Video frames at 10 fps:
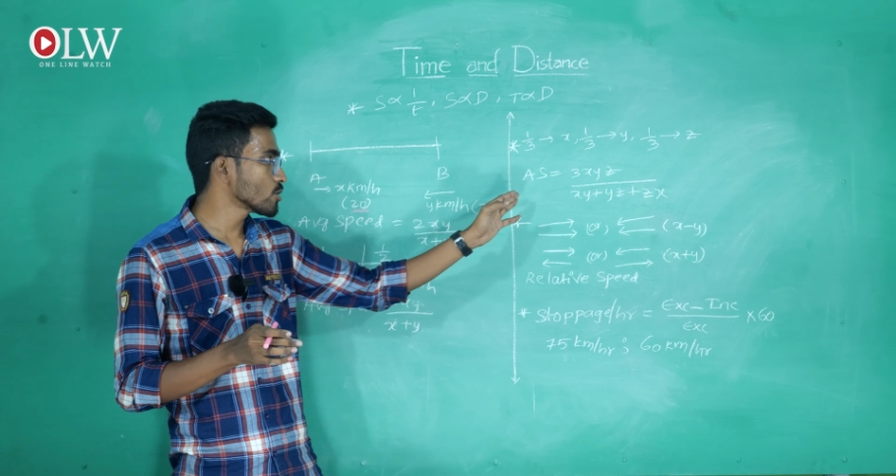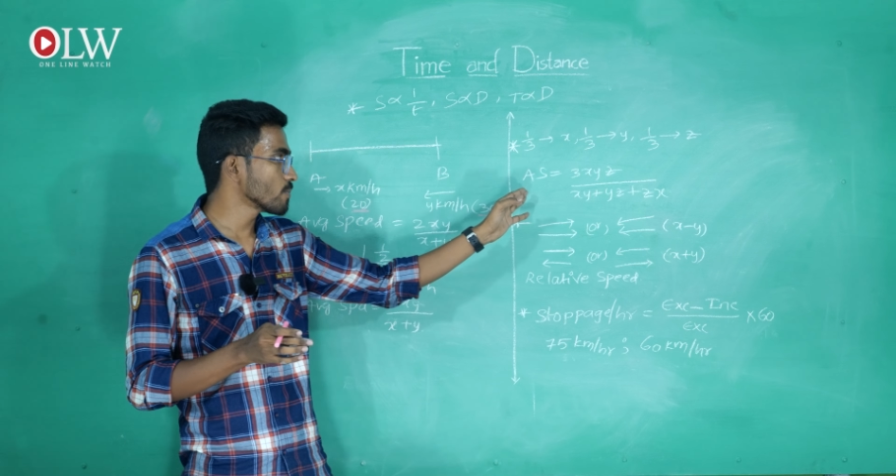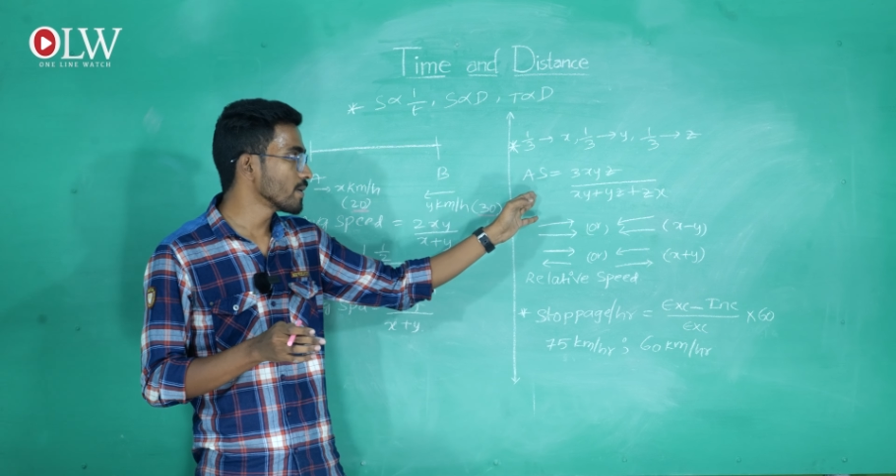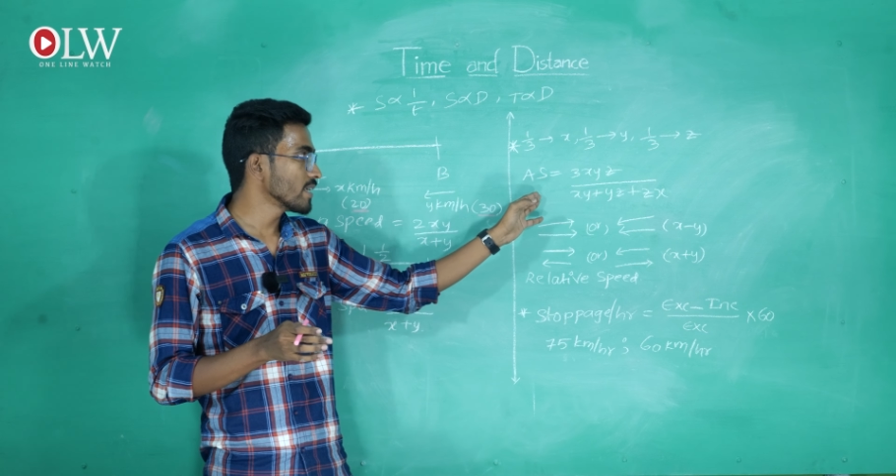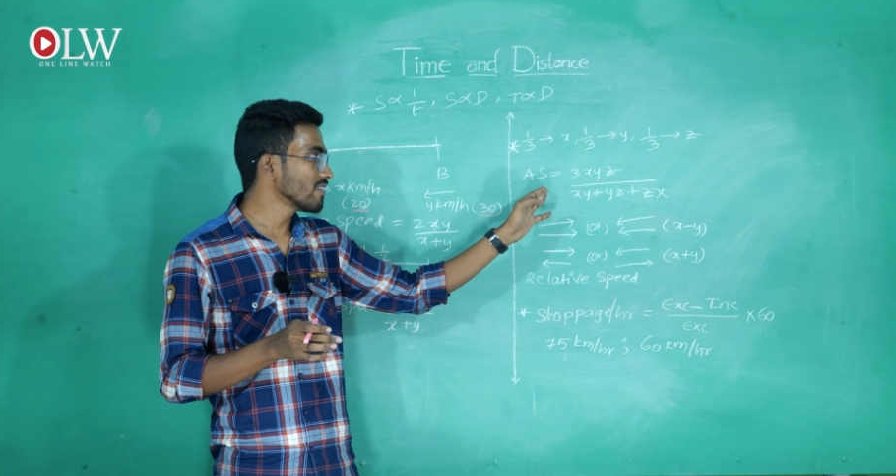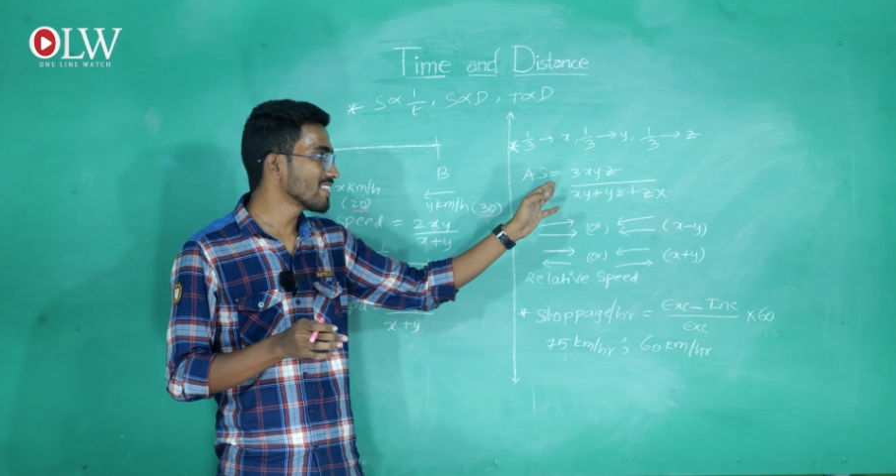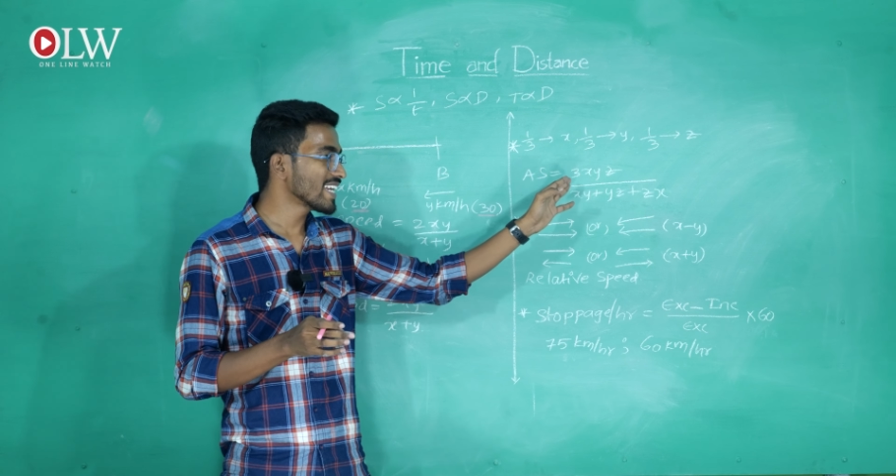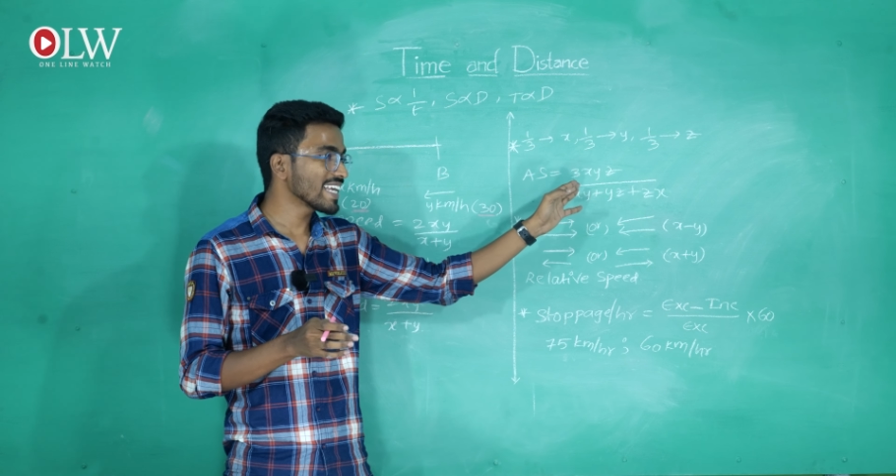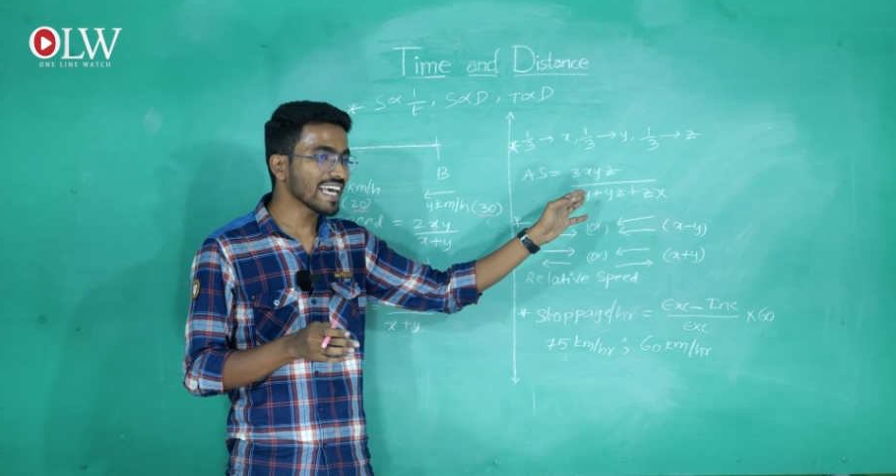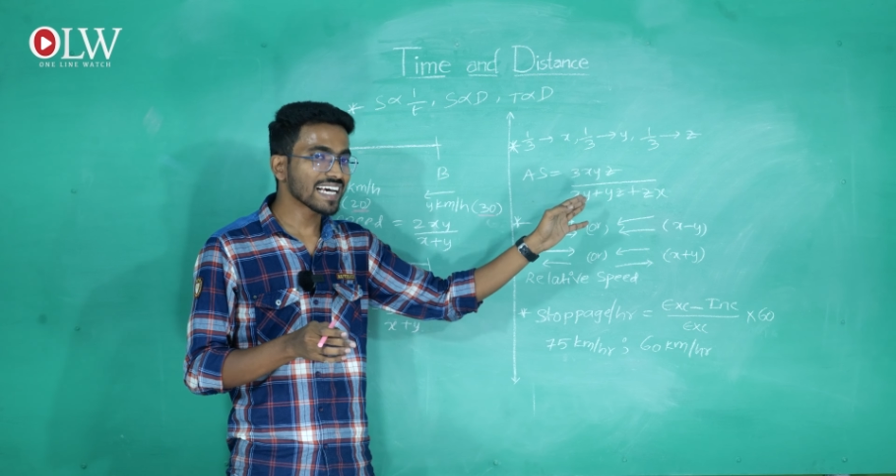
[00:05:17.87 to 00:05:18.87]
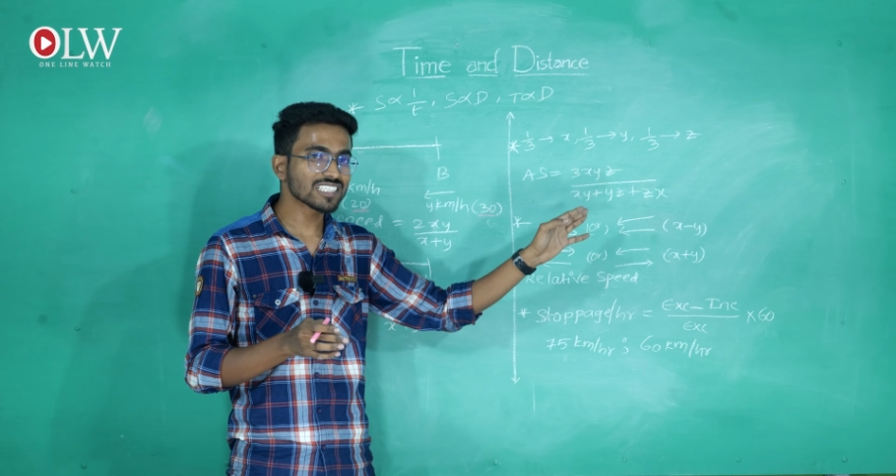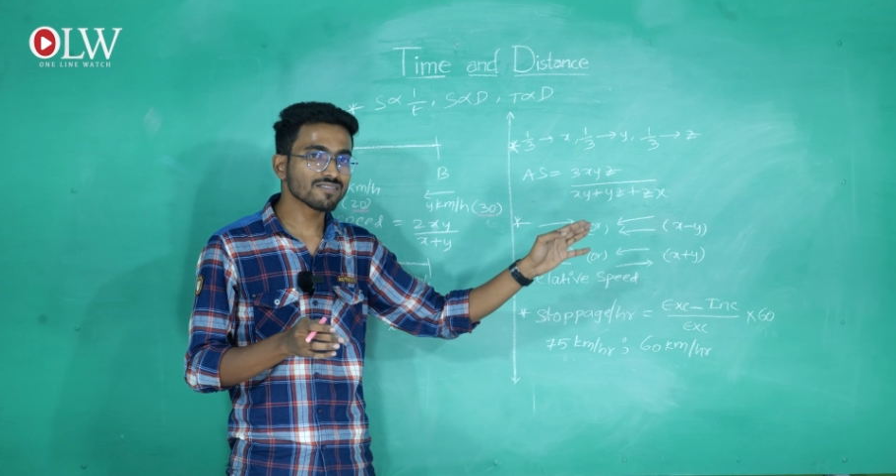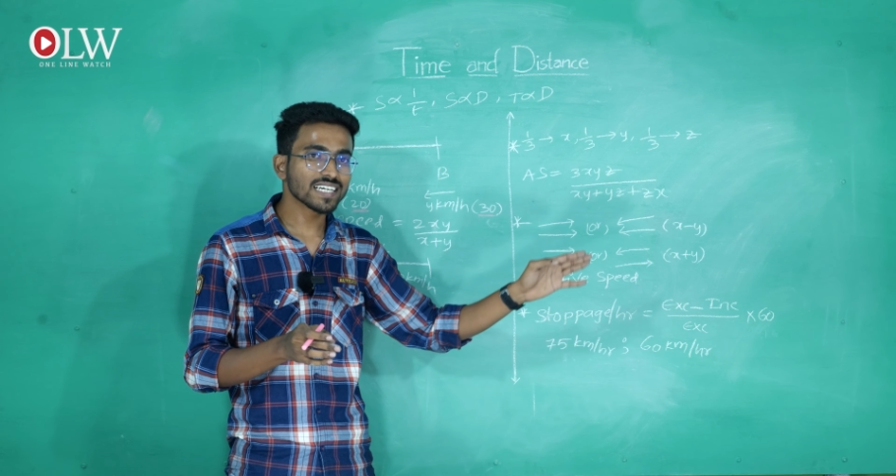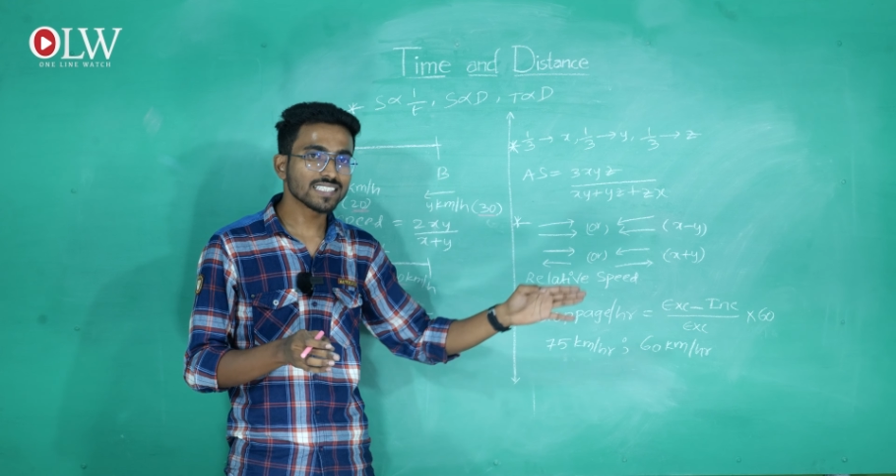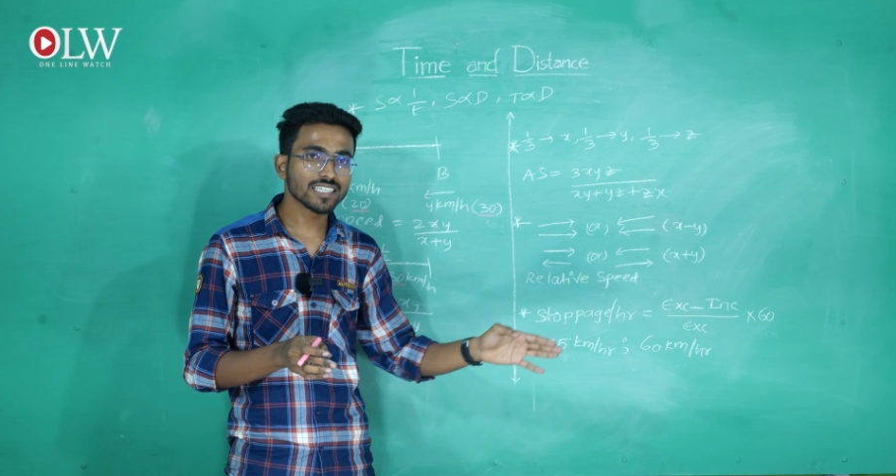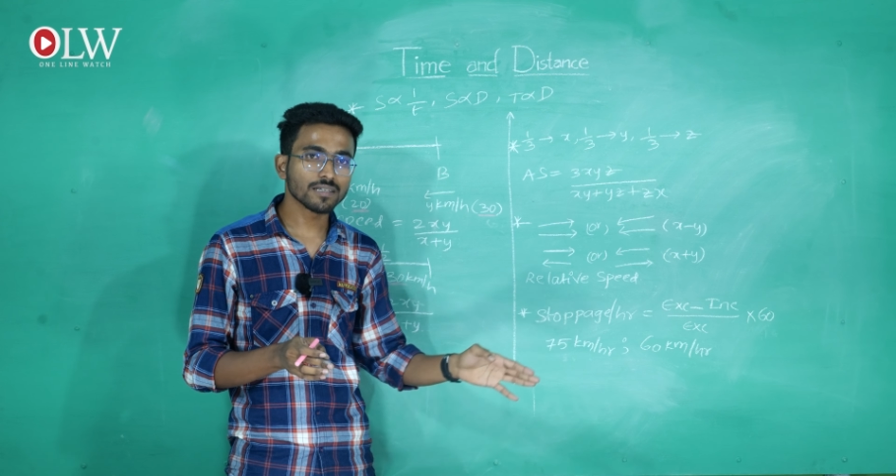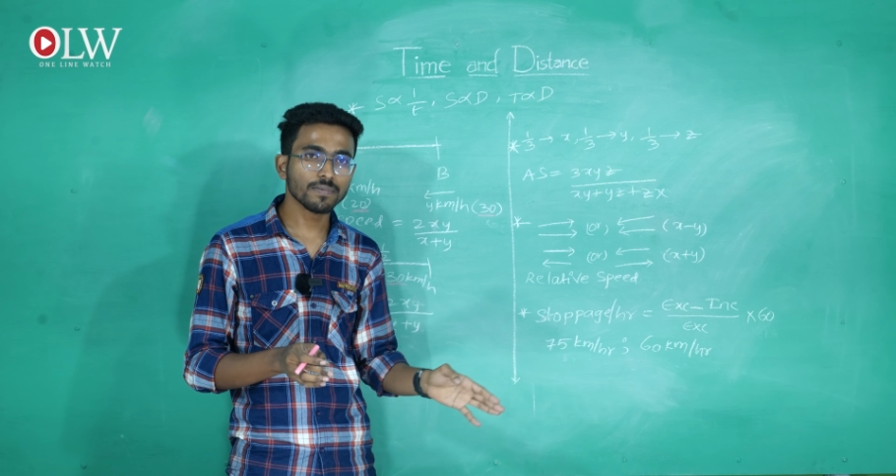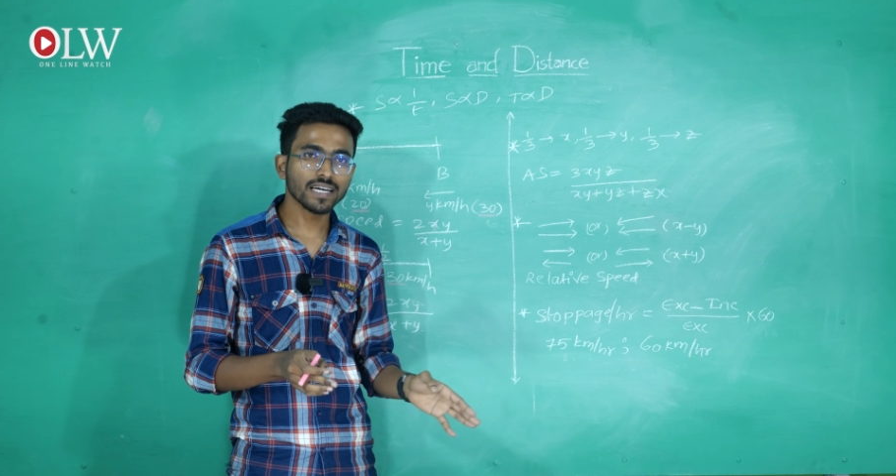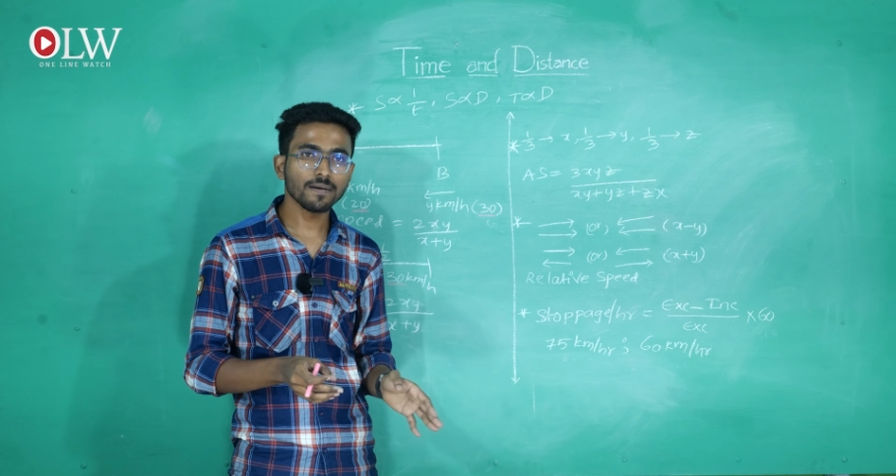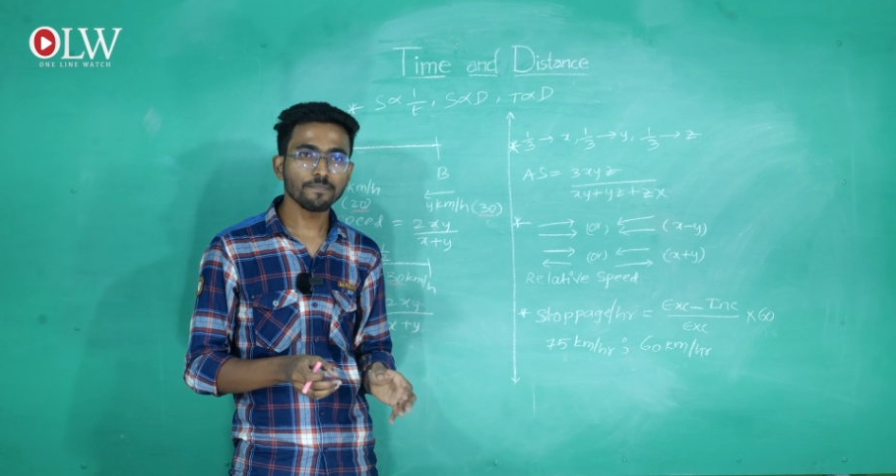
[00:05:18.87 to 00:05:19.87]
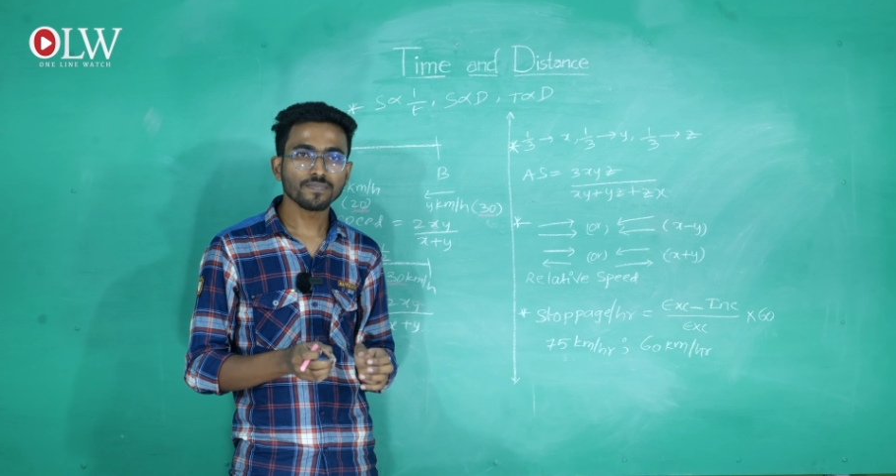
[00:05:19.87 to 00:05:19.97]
should be 3xyz by